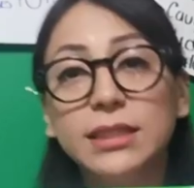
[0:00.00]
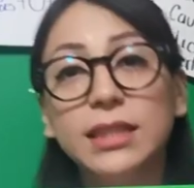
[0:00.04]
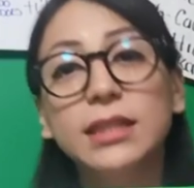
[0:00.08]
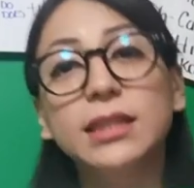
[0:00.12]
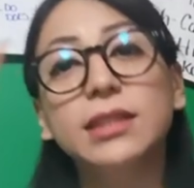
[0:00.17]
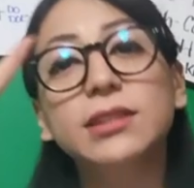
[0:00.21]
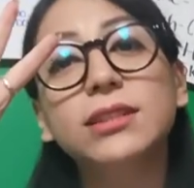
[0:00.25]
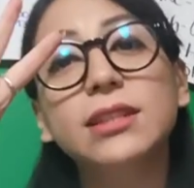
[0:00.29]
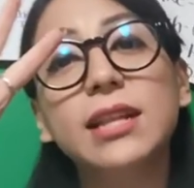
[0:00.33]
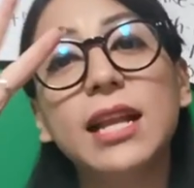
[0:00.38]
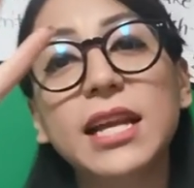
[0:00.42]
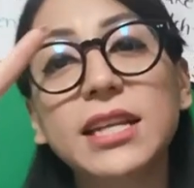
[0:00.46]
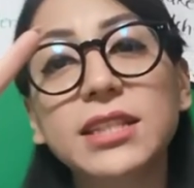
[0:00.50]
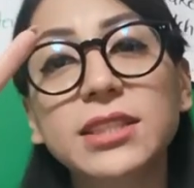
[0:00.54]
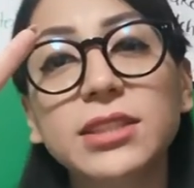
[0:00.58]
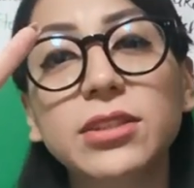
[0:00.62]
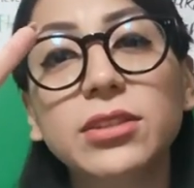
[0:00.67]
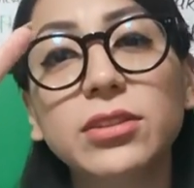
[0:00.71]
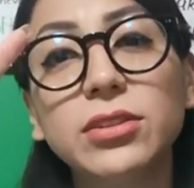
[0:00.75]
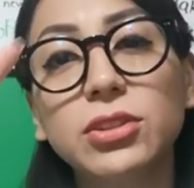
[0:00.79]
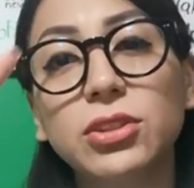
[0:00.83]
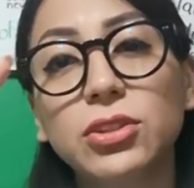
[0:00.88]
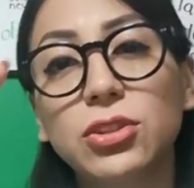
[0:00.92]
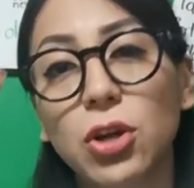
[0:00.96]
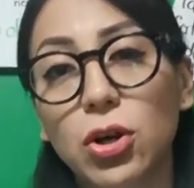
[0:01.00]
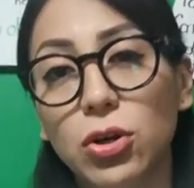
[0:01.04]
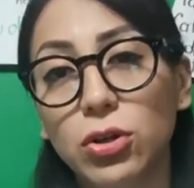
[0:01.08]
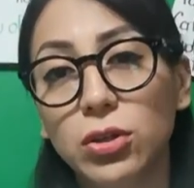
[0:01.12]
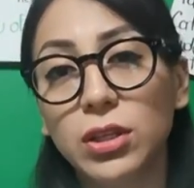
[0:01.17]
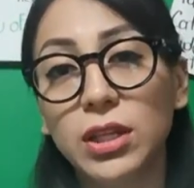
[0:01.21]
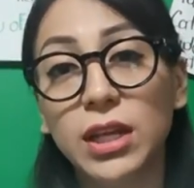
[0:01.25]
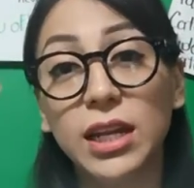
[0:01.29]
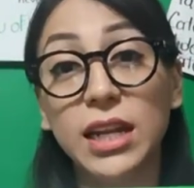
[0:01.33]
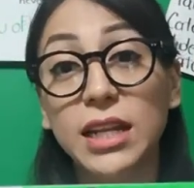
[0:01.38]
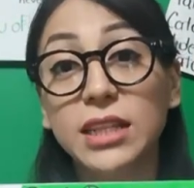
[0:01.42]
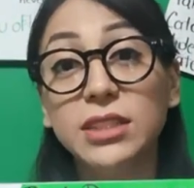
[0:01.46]
the
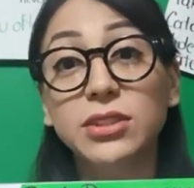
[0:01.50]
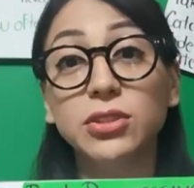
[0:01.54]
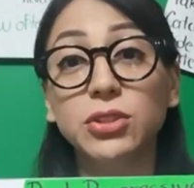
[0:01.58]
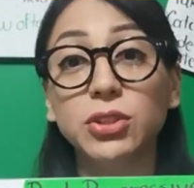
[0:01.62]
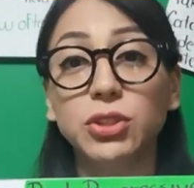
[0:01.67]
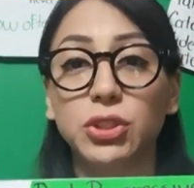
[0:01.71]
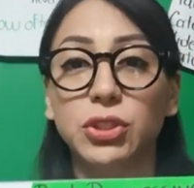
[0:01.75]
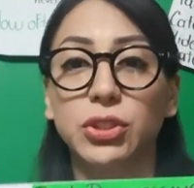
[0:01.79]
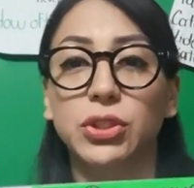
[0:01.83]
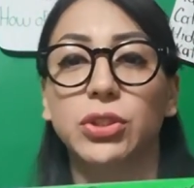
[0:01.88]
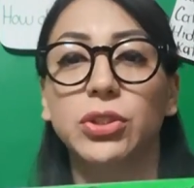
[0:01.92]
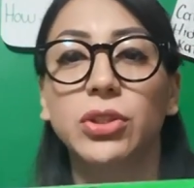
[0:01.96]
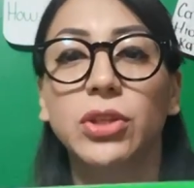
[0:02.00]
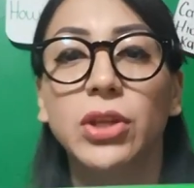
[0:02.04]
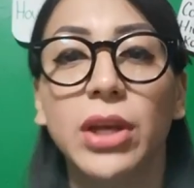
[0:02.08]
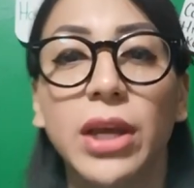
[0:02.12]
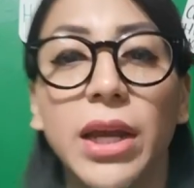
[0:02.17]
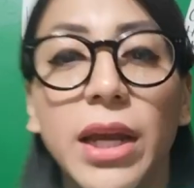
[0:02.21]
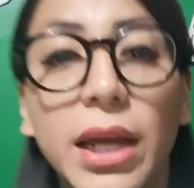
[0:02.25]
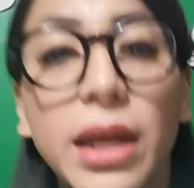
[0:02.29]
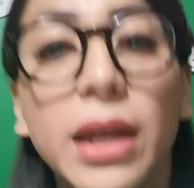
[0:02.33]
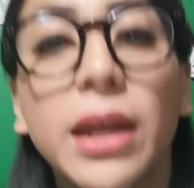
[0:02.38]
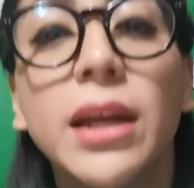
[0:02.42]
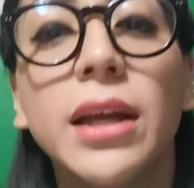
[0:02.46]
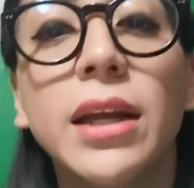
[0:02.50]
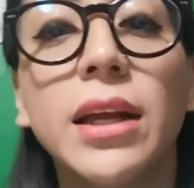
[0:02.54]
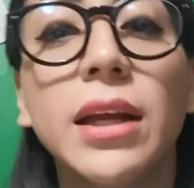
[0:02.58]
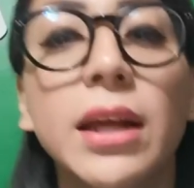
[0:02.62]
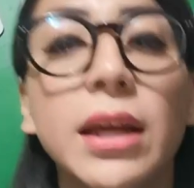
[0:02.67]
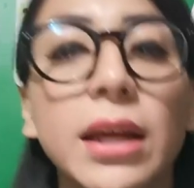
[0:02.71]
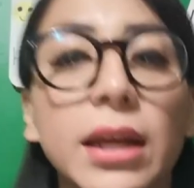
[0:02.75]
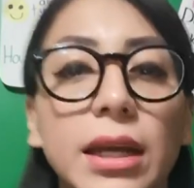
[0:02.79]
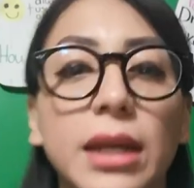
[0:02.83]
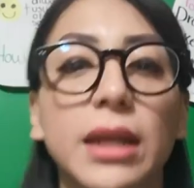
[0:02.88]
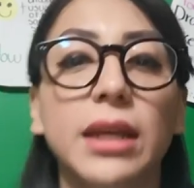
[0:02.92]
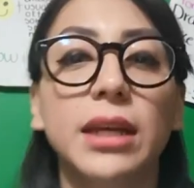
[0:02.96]
lesson 2
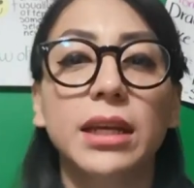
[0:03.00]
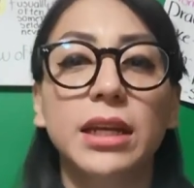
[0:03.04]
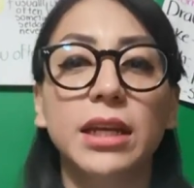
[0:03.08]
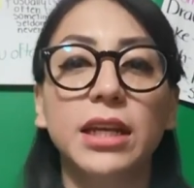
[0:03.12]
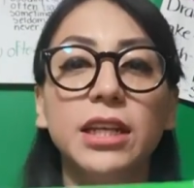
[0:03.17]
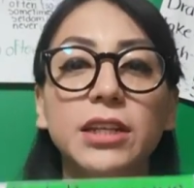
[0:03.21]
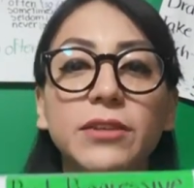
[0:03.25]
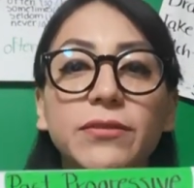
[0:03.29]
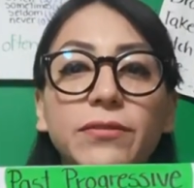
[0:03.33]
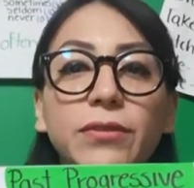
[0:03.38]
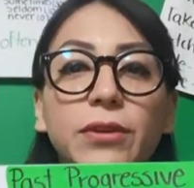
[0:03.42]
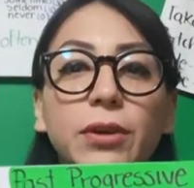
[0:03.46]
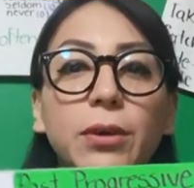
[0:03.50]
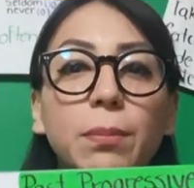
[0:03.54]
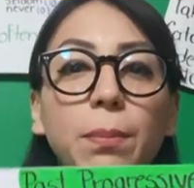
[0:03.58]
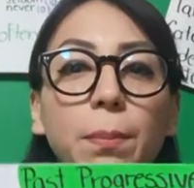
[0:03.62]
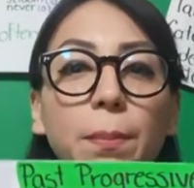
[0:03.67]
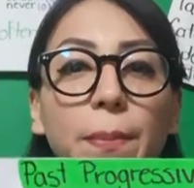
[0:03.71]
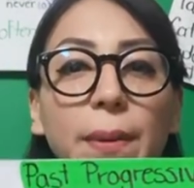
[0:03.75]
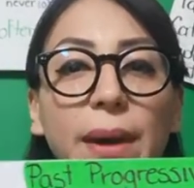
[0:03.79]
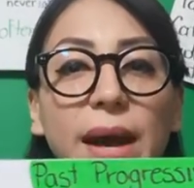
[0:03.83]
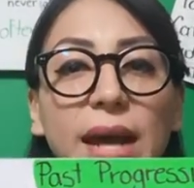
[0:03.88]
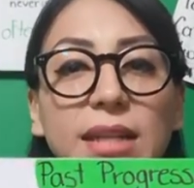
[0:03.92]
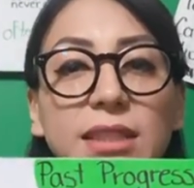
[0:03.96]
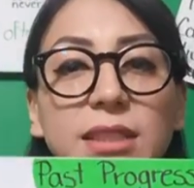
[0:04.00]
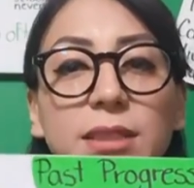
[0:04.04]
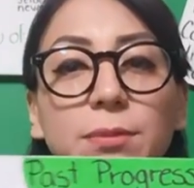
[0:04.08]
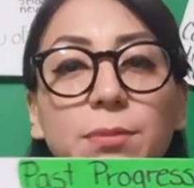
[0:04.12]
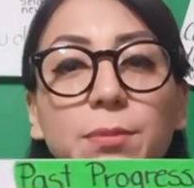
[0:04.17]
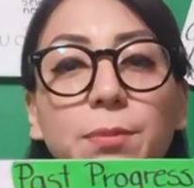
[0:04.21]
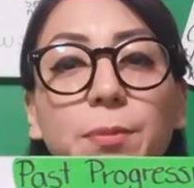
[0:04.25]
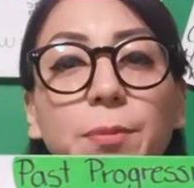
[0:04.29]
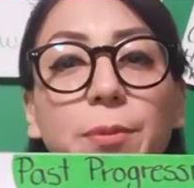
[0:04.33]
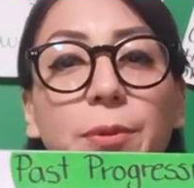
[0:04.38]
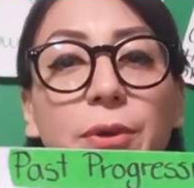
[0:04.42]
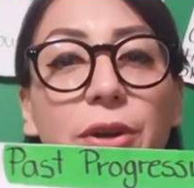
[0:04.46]
is for past
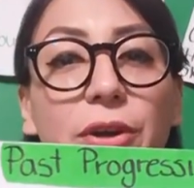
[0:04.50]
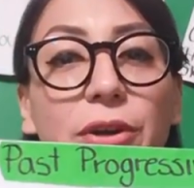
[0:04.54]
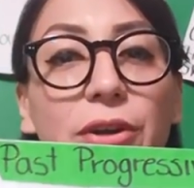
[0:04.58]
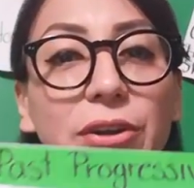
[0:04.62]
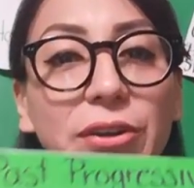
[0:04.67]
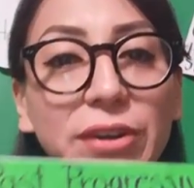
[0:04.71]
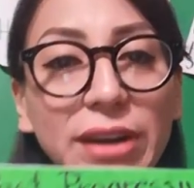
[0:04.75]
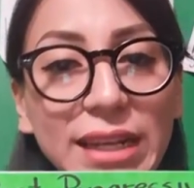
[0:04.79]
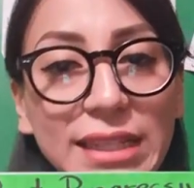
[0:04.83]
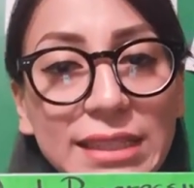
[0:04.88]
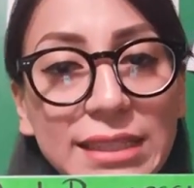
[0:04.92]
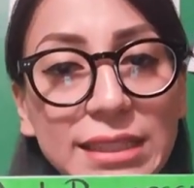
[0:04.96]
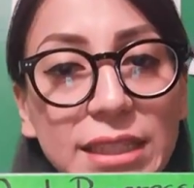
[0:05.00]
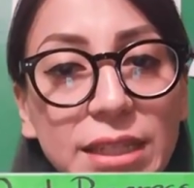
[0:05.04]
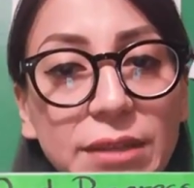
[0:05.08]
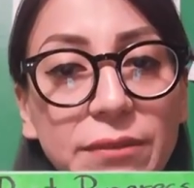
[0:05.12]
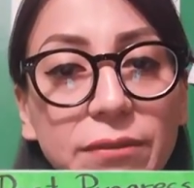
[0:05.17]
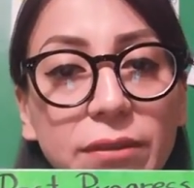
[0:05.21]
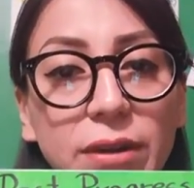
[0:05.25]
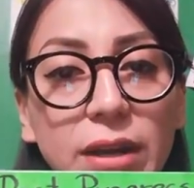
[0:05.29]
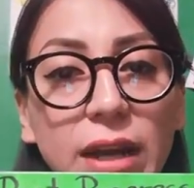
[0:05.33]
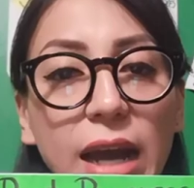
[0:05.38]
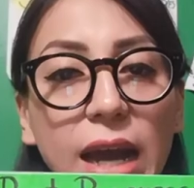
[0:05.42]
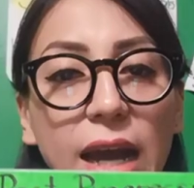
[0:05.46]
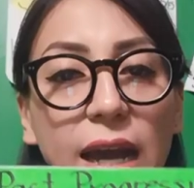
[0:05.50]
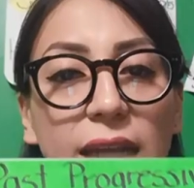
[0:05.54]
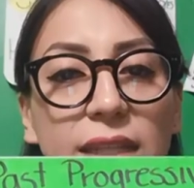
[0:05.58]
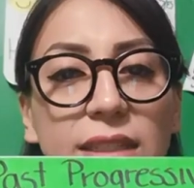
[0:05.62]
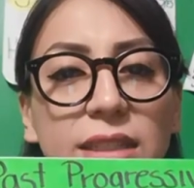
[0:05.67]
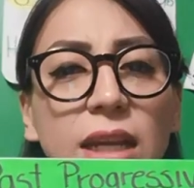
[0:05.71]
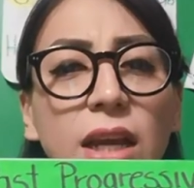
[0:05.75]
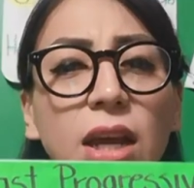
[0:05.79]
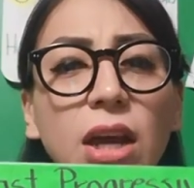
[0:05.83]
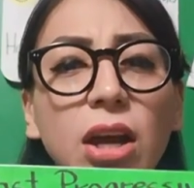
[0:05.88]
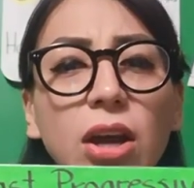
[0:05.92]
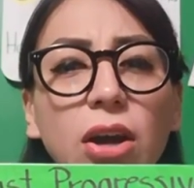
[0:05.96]
progressive, guys.